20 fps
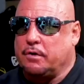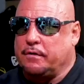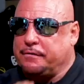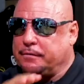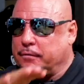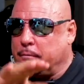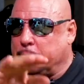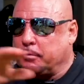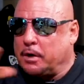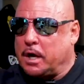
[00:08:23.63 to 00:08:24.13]
off
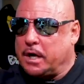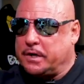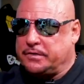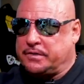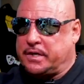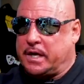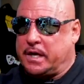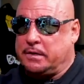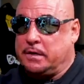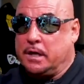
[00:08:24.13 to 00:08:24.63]

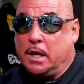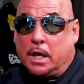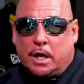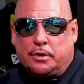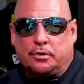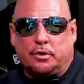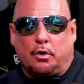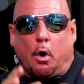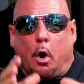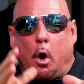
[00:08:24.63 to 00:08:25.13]
Labrada's head,
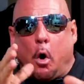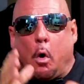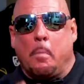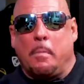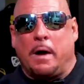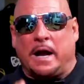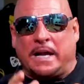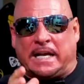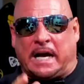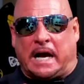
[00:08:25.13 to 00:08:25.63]
and you go, oh,
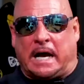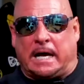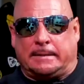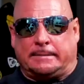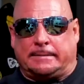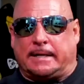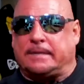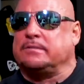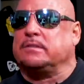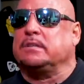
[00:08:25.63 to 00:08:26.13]
my
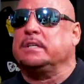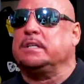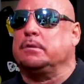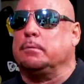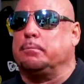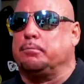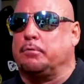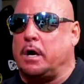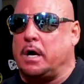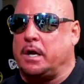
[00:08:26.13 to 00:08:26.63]
God, that's Lee
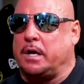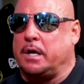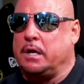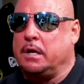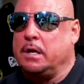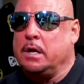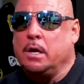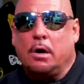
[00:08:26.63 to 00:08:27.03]
Labrada.